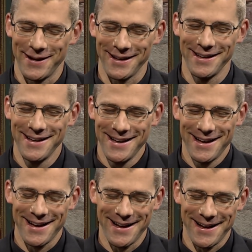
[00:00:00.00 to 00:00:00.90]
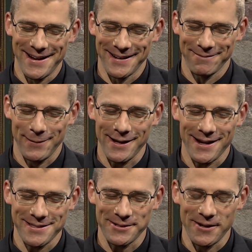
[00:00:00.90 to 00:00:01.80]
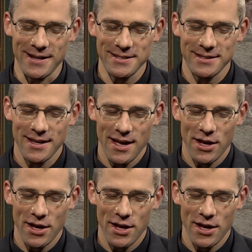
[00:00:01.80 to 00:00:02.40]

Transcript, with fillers: by uh, by God's grace.